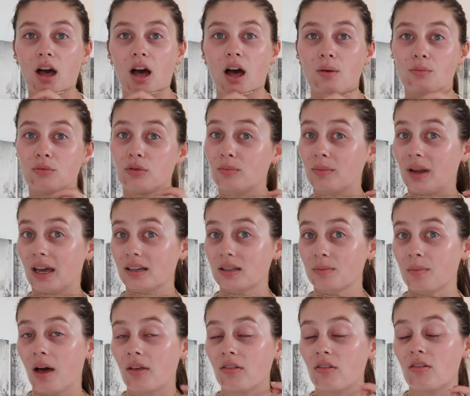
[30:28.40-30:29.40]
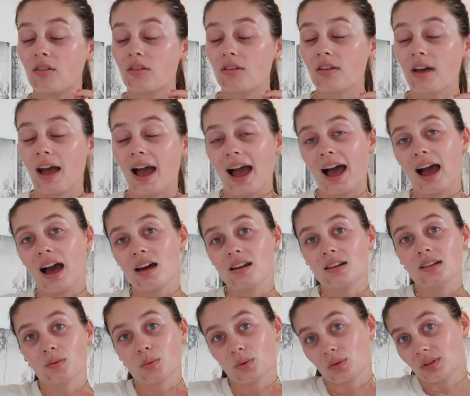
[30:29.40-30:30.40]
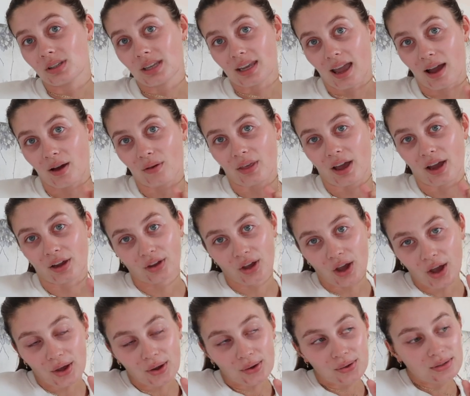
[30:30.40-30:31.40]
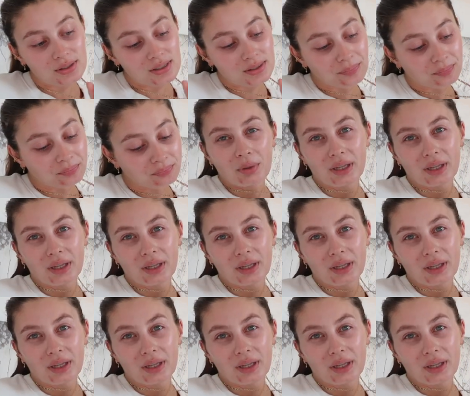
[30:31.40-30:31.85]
from next month, and we'll see how that goes.